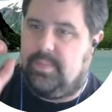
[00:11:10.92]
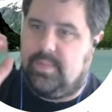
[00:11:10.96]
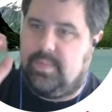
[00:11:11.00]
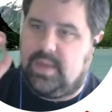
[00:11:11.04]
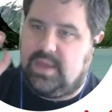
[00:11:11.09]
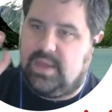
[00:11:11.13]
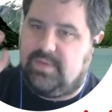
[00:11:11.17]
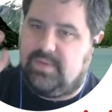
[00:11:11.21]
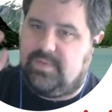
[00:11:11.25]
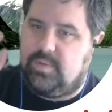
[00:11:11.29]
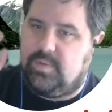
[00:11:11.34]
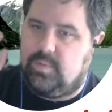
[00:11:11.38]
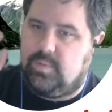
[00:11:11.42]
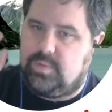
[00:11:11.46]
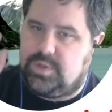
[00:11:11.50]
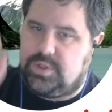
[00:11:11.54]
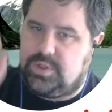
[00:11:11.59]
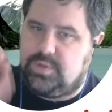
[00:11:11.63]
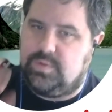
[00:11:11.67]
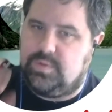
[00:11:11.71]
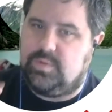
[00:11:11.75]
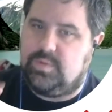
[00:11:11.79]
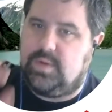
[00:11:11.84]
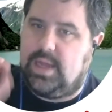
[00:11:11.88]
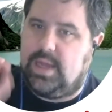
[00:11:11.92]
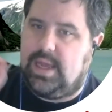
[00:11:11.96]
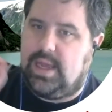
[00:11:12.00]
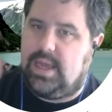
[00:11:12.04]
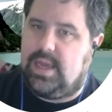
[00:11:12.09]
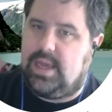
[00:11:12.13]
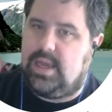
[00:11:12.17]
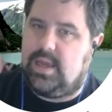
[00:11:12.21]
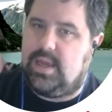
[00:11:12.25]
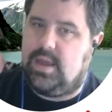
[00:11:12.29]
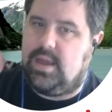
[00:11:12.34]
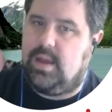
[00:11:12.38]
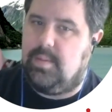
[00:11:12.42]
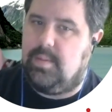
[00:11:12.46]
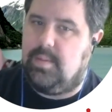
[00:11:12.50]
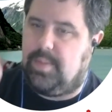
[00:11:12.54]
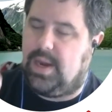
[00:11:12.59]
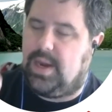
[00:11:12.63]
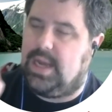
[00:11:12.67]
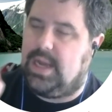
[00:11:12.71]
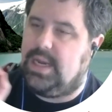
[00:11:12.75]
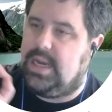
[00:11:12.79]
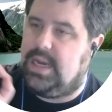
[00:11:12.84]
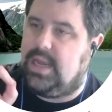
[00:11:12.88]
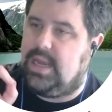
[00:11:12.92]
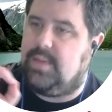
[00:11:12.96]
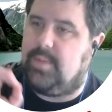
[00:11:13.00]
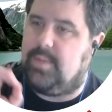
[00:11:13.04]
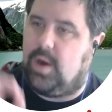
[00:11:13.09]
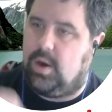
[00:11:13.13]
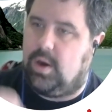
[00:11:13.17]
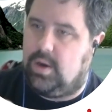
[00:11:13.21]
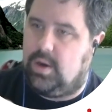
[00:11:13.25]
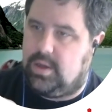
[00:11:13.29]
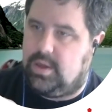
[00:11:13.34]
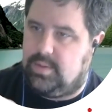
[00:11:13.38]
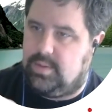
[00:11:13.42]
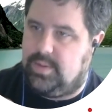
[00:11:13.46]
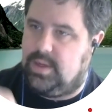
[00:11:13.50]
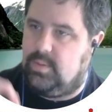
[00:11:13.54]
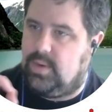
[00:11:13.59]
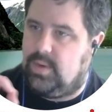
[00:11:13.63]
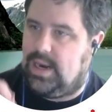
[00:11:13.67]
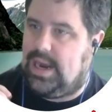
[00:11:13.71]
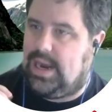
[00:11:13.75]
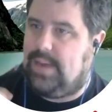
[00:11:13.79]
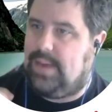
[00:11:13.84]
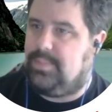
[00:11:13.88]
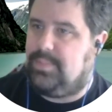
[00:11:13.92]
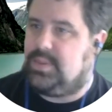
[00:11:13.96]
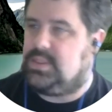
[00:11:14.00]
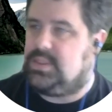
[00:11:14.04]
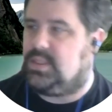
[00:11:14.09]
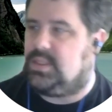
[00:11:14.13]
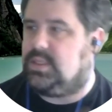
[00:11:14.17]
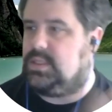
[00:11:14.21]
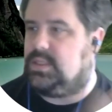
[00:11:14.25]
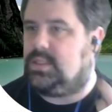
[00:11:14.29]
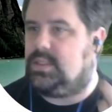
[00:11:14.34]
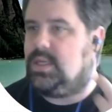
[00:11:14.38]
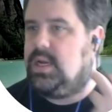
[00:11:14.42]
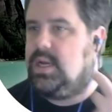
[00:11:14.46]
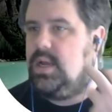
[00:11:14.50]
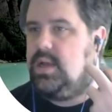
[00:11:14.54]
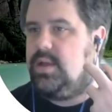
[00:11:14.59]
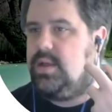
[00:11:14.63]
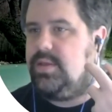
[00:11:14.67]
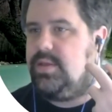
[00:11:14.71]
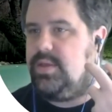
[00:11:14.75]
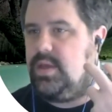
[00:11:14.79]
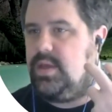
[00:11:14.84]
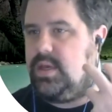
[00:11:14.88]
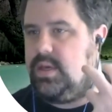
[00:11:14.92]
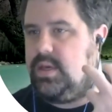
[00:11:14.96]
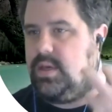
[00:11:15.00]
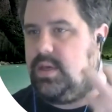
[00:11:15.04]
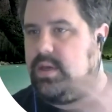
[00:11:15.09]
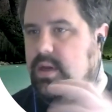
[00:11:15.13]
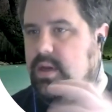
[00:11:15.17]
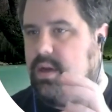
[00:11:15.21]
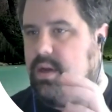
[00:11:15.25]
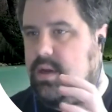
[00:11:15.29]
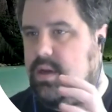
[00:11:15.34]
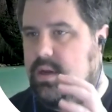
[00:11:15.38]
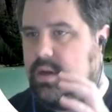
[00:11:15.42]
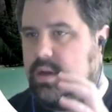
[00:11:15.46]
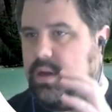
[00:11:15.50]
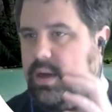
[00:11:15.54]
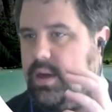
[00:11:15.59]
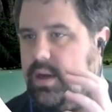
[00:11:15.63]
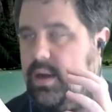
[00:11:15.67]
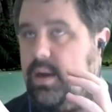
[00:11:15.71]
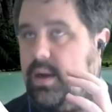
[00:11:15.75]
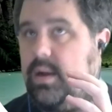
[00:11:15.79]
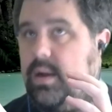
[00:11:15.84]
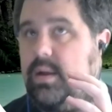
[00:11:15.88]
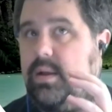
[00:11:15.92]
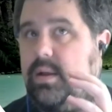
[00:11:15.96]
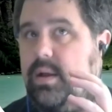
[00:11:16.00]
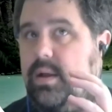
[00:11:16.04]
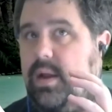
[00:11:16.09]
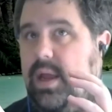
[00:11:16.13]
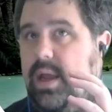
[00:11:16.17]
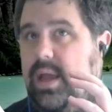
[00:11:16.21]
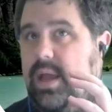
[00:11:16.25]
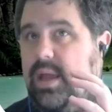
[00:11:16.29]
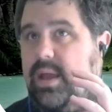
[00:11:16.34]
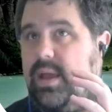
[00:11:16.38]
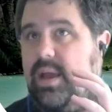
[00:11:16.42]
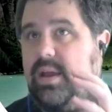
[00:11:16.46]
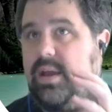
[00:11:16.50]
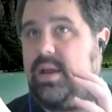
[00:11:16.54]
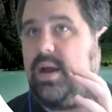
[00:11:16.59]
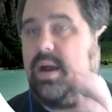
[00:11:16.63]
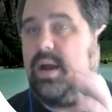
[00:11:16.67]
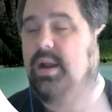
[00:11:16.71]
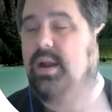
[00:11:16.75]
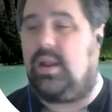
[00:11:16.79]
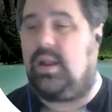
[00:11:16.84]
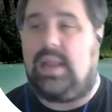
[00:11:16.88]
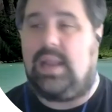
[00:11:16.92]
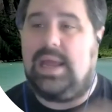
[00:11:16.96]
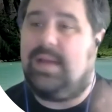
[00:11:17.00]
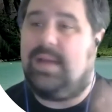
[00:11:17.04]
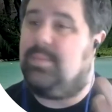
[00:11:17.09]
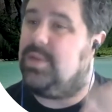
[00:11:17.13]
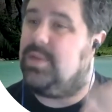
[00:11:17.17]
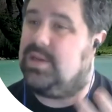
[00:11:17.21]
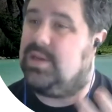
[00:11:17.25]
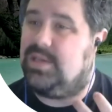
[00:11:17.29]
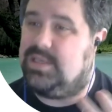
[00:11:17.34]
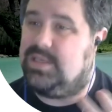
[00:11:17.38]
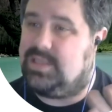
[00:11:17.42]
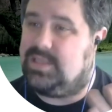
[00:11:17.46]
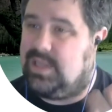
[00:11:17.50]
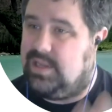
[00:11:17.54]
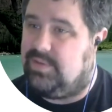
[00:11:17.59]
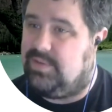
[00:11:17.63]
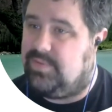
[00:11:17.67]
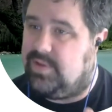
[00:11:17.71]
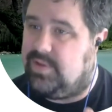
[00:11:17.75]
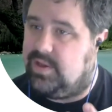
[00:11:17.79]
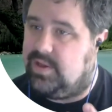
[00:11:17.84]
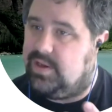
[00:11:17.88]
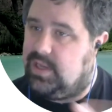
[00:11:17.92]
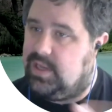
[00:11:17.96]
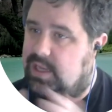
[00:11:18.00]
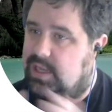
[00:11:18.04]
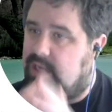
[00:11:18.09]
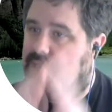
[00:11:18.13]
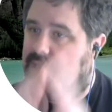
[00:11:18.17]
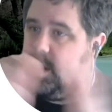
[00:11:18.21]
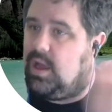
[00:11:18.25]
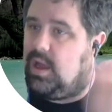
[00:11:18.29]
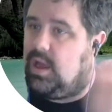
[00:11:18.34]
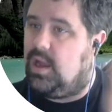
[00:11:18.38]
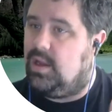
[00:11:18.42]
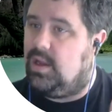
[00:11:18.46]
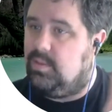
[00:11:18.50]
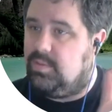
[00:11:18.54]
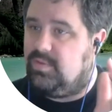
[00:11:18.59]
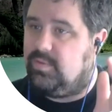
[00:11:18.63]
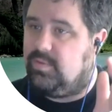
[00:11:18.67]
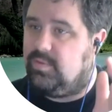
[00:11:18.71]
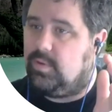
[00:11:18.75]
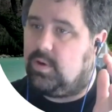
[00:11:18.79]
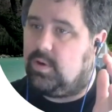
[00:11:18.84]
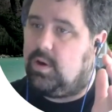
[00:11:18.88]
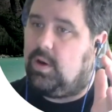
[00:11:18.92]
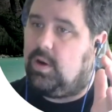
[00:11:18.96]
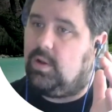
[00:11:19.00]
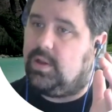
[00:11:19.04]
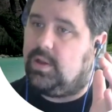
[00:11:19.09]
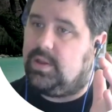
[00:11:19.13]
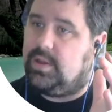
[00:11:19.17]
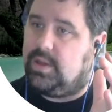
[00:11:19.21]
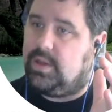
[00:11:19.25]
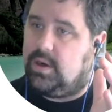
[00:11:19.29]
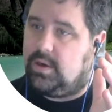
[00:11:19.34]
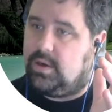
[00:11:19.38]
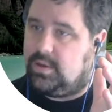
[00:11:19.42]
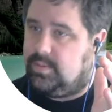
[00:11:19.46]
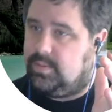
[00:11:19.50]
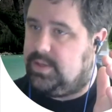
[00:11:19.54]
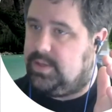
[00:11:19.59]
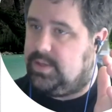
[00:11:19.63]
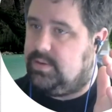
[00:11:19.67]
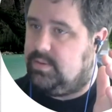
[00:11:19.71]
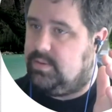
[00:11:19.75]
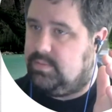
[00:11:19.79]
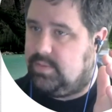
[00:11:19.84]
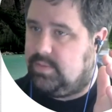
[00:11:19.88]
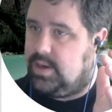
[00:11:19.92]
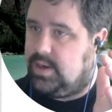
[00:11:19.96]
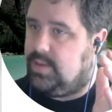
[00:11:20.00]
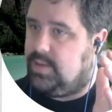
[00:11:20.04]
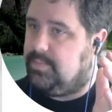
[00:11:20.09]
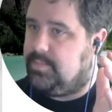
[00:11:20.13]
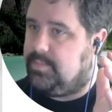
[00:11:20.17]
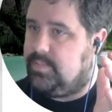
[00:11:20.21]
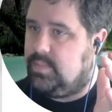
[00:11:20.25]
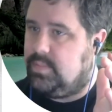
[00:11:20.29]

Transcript: if you do a by name argument, what happens is a kind of lambda is lifted in line before calling the argument, right?